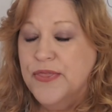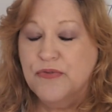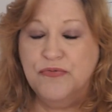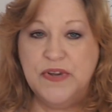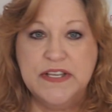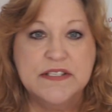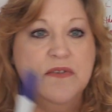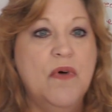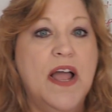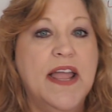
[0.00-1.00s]
The
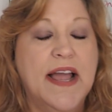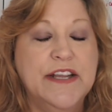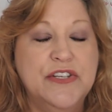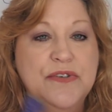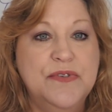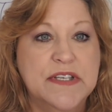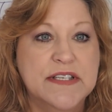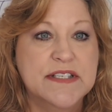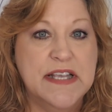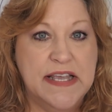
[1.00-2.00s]
reason why I do
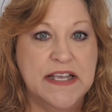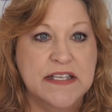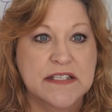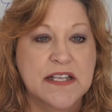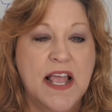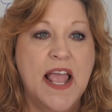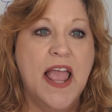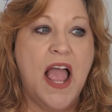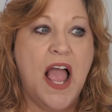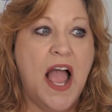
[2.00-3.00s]
this is
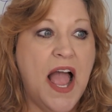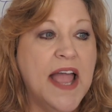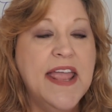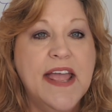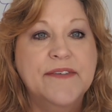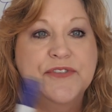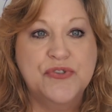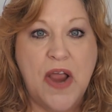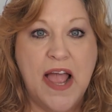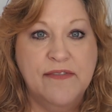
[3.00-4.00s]
I have
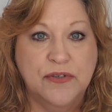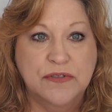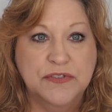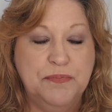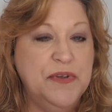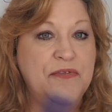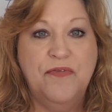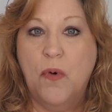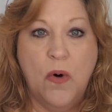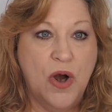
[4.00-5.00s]
traveled
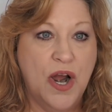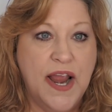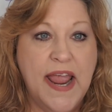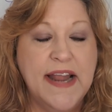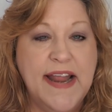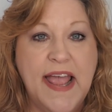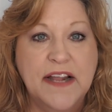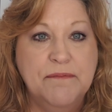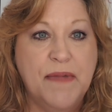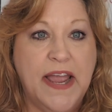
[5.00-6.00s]
before and
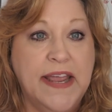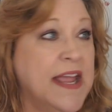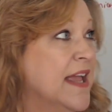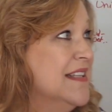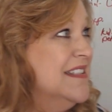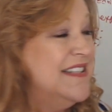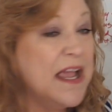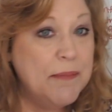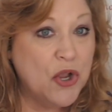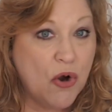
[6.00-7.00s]
had my
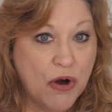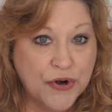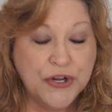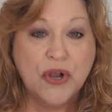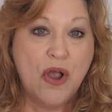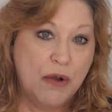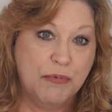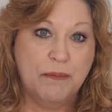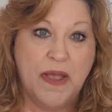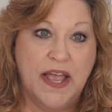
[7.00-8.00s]
debit card
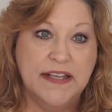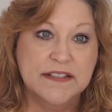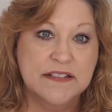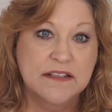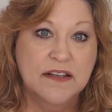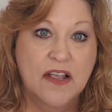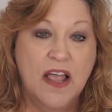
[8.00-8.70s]
compromised.